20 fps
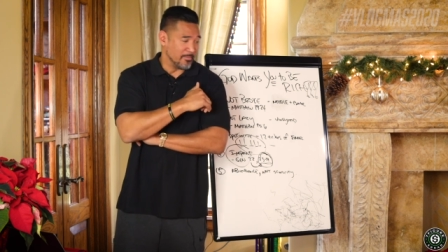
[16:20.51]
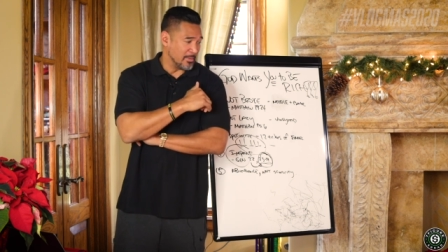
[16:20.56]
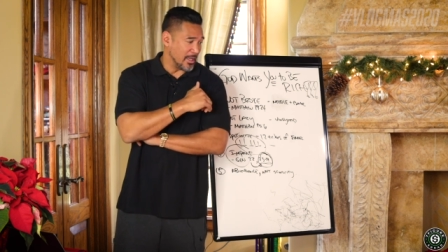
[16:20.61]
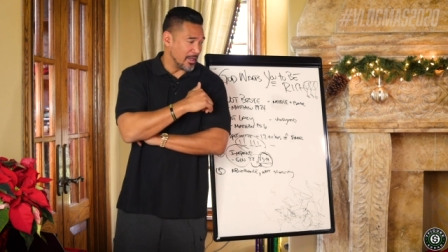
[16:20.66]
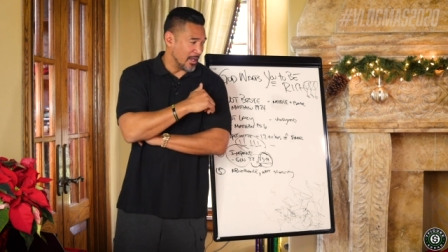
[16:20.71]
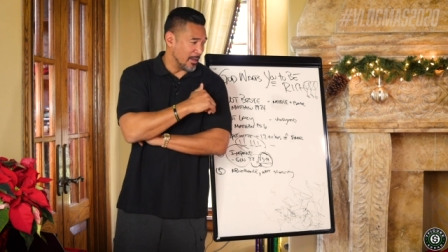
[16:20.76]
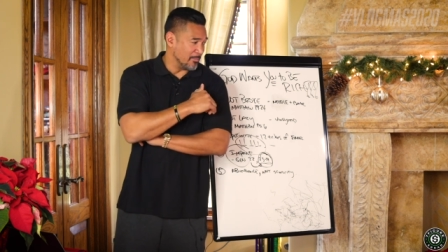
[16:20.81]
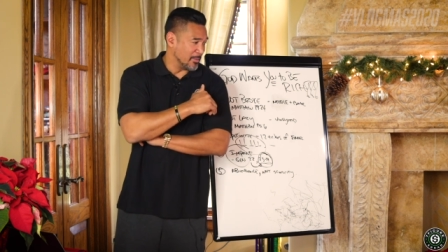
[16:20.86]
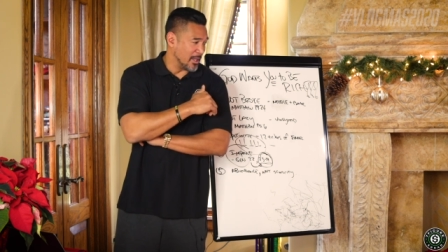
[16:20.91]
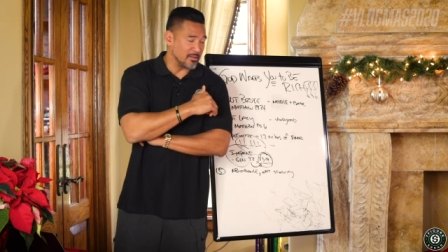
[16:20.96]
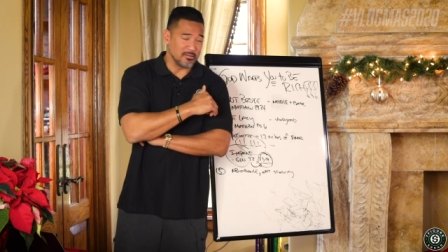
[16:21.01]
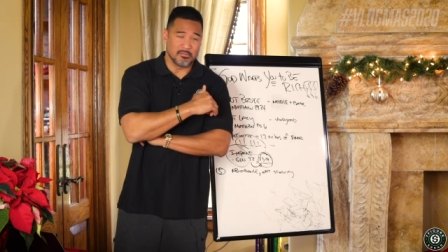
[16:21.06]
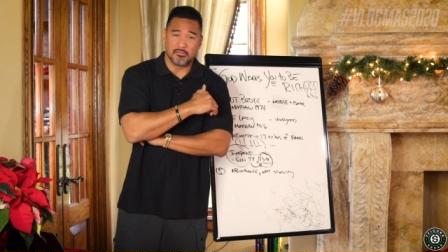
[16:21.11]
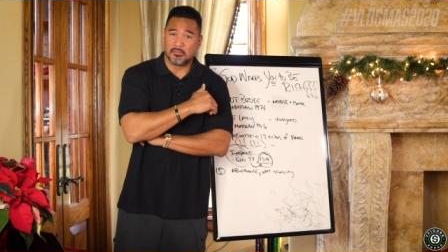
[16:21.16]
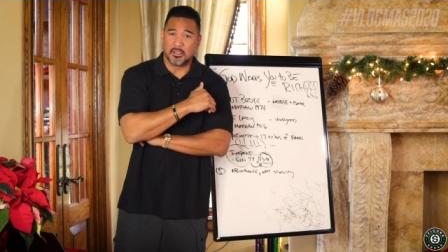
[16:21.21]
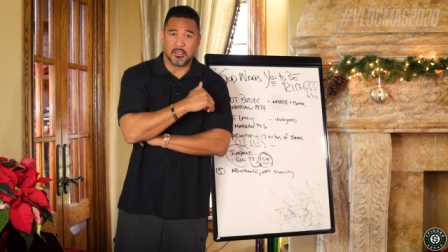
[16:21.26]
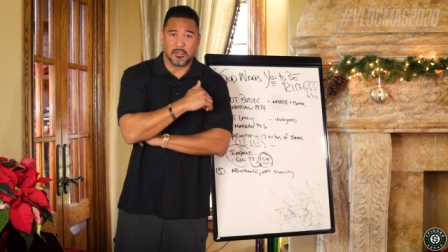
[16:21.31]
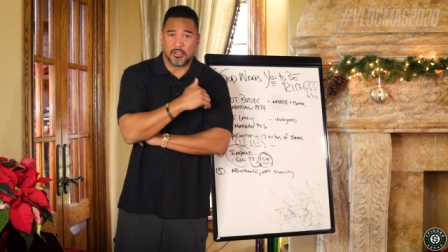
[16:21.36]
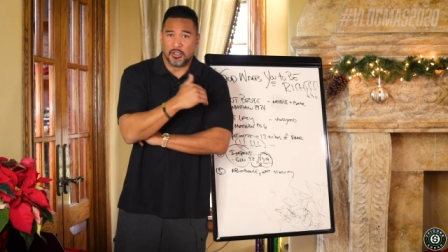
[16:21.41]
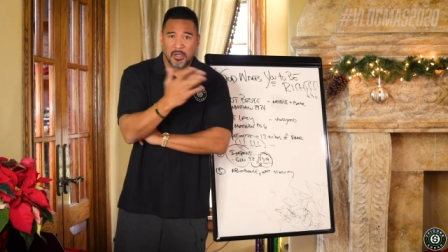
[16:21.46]
I'm not, I'm
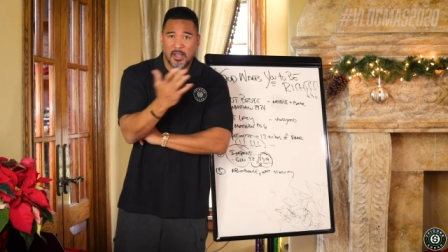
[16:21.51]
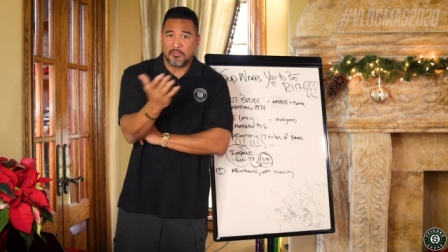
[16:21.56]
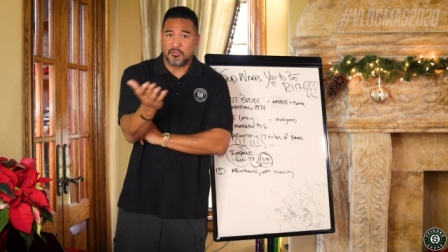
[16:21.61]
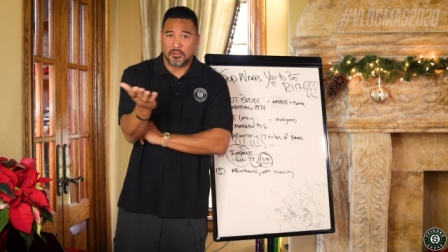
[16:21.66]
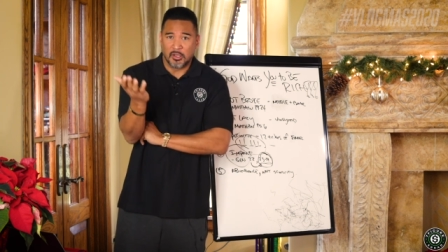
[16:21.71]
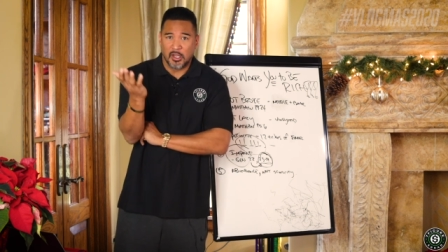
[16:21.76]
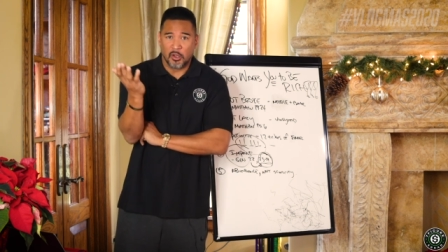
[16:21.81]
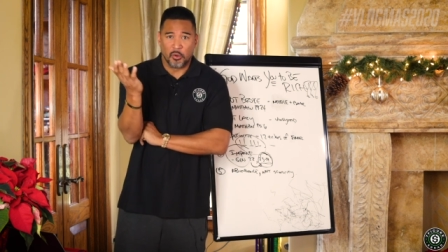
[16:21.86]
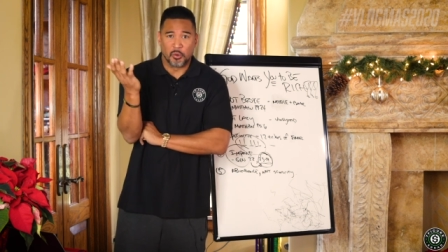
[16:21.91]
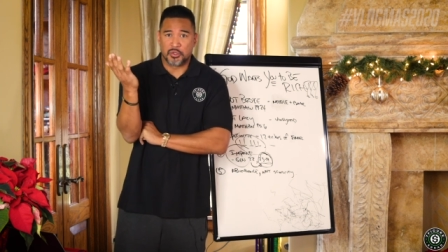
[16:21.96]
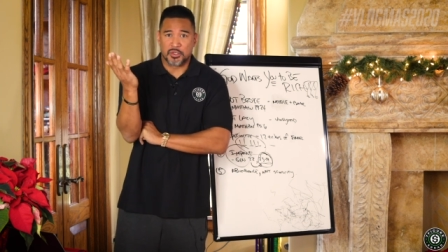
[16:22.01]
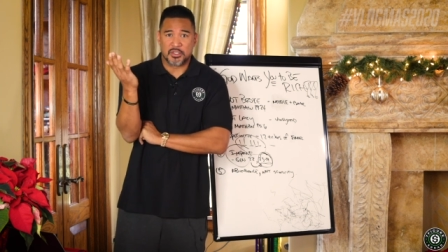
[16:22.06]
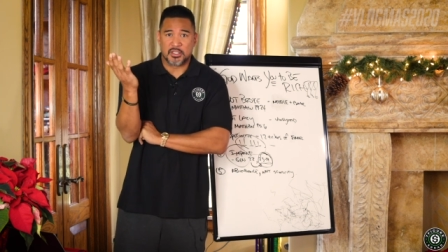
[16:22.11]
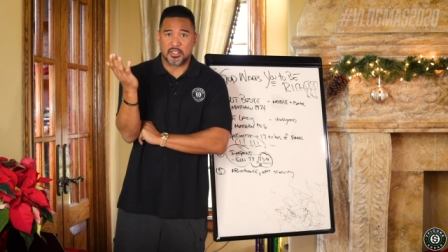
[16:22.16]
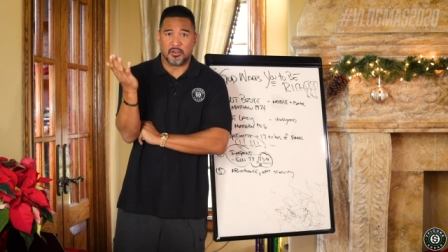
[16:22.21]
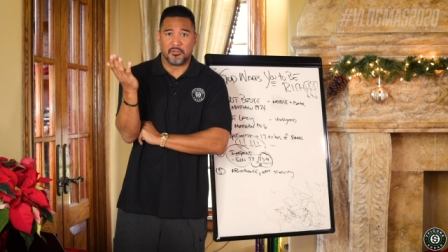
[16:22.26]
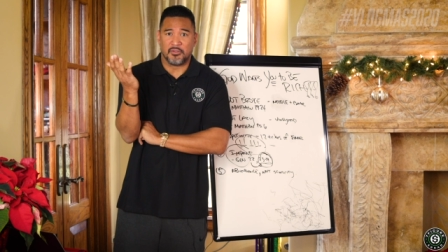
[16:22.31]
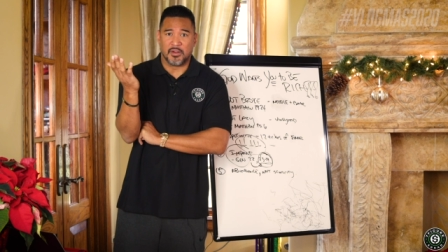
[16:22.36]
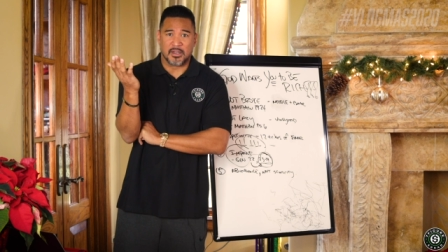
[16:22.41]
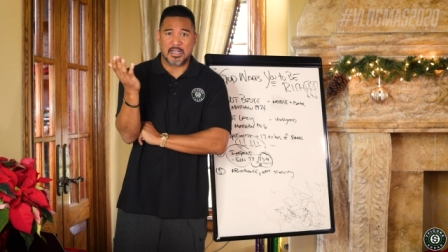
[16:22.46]
not, you know, you don't have to hold
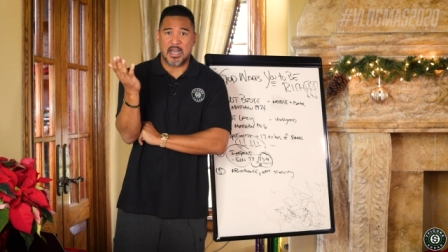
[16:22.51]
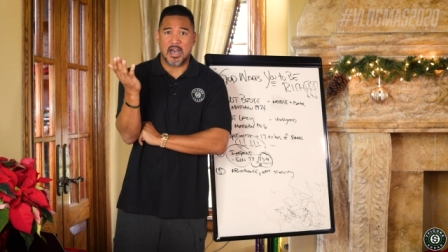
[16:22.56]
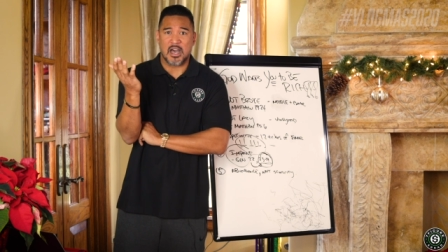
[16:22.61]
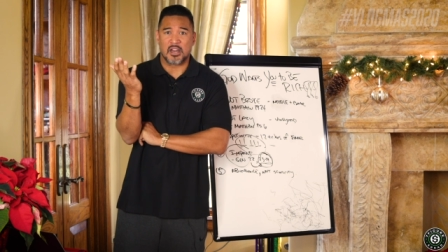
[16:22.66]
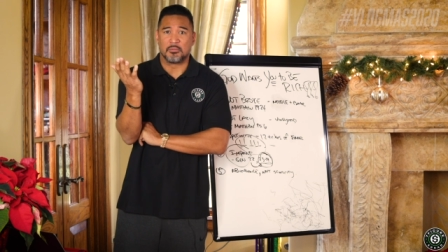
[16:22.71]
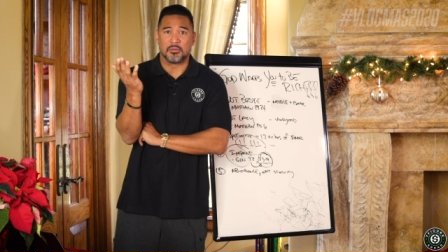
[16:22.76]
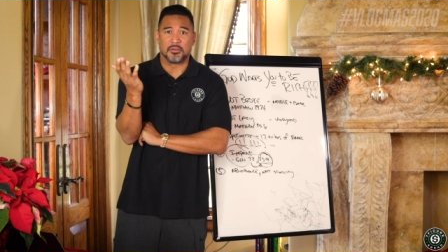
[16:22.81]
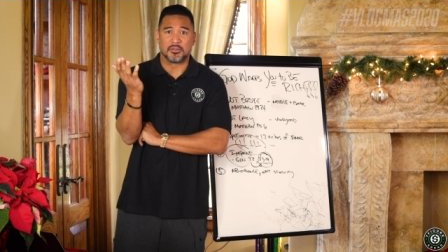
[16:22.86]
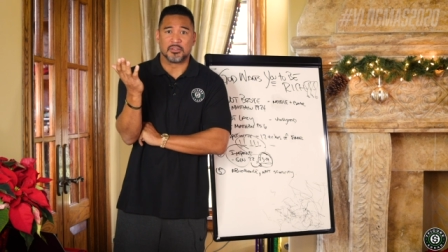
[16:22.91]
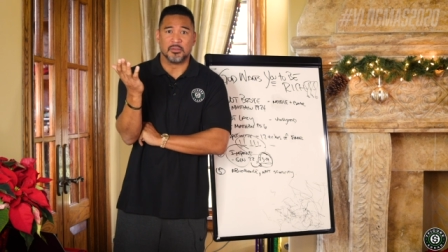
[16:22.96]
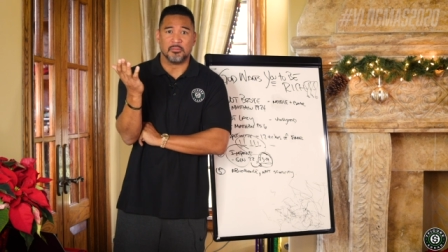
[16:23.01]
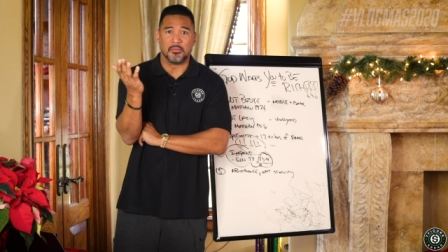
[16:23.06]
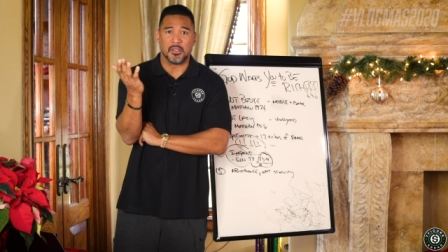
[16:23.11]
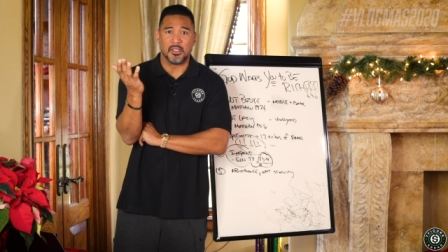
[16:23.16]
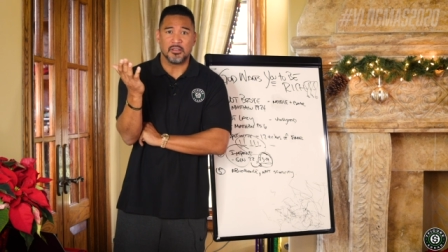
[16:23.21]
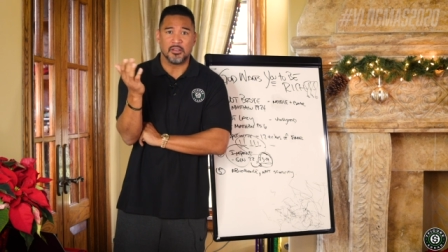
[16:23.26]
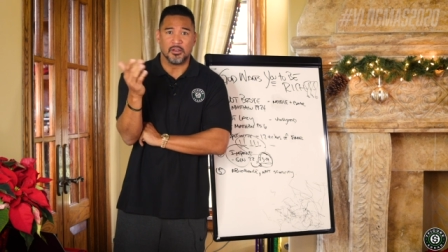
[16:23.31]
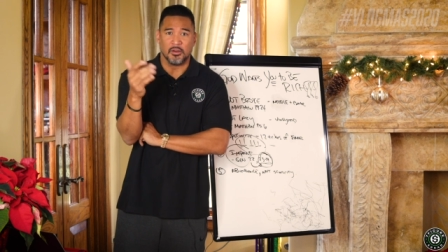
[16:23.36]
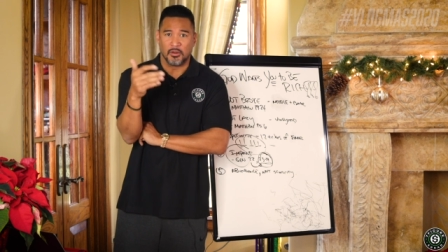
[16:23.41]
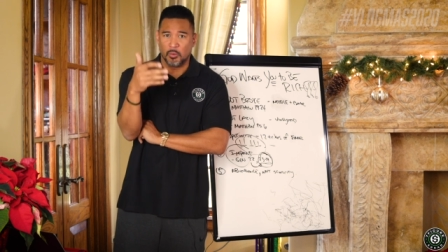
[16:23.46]
yourself accountable
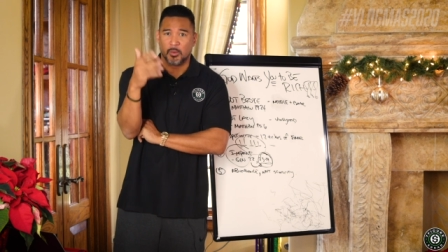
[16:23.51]
to me.